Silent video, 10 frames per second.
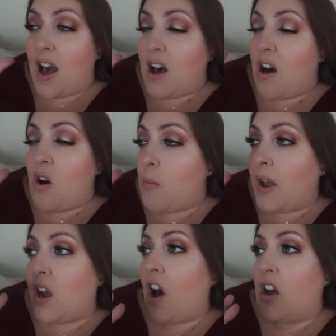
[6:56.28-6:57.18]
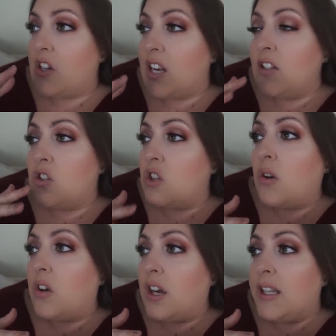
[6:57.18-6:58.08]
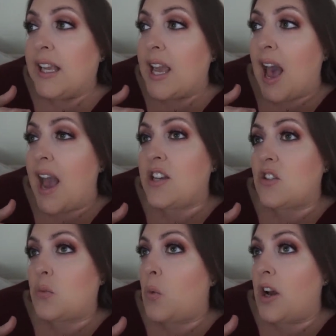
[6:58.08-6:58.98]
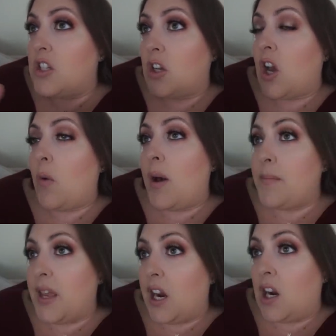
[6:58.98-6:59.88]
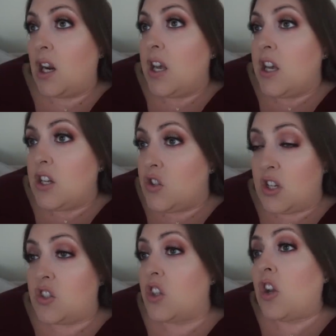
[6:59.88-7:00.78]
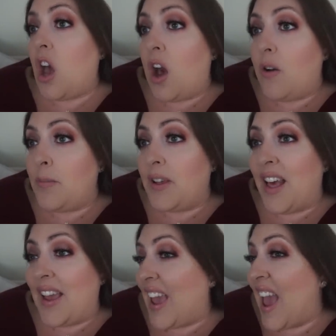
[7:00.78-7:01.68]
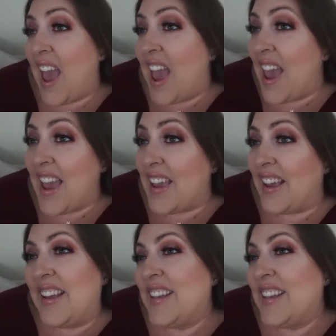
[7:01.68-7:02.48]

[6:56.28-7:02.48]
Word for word: oh my gosh, it's so good. Like I just want to go up there just to go and be like, hey,